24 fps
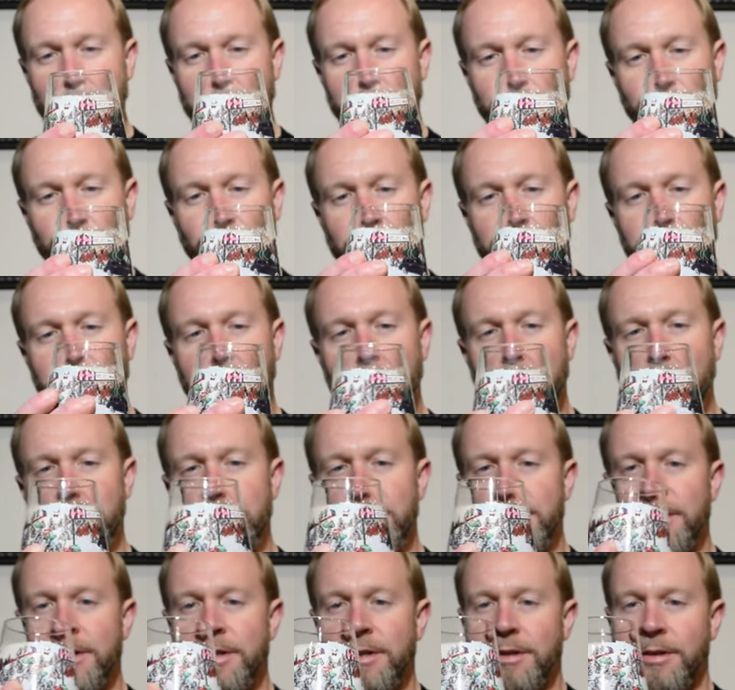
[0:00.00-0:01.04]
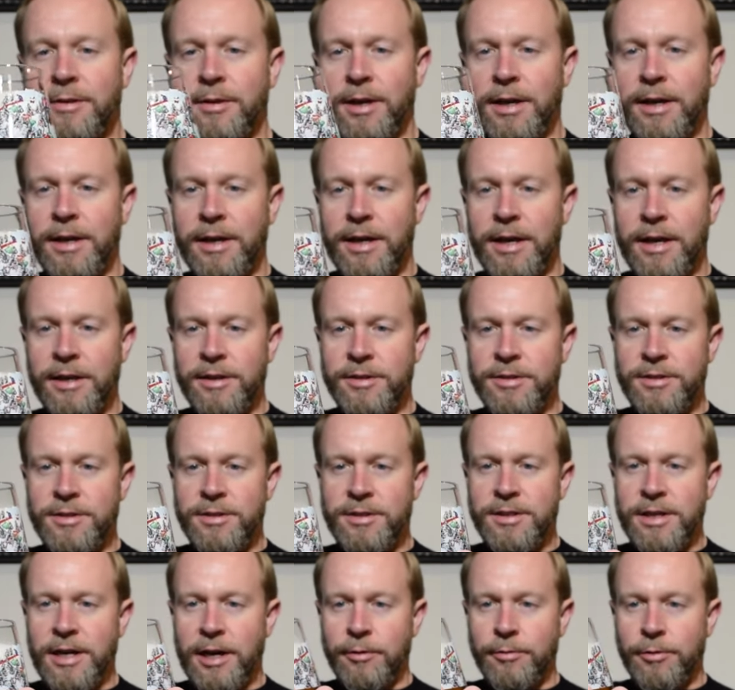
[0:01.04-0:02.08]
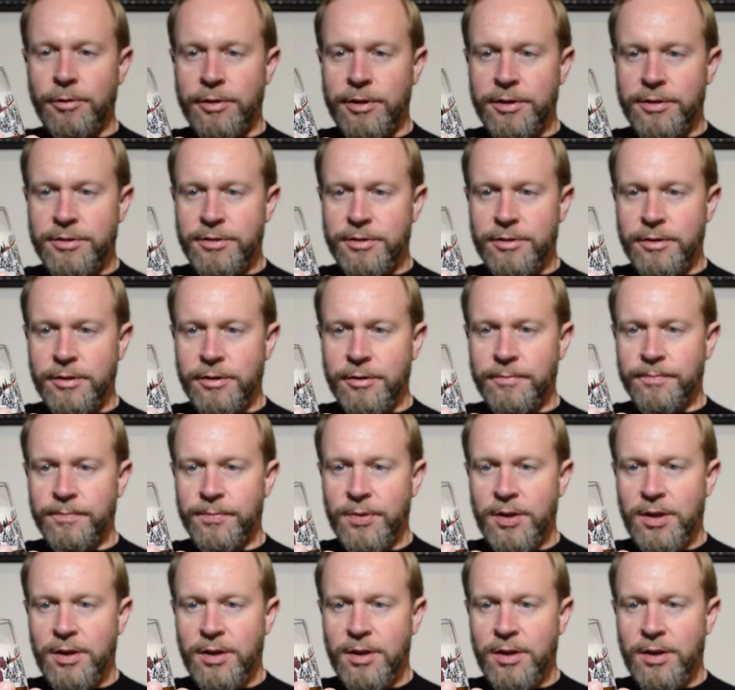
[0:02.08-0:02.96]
Primarily a sourness, though.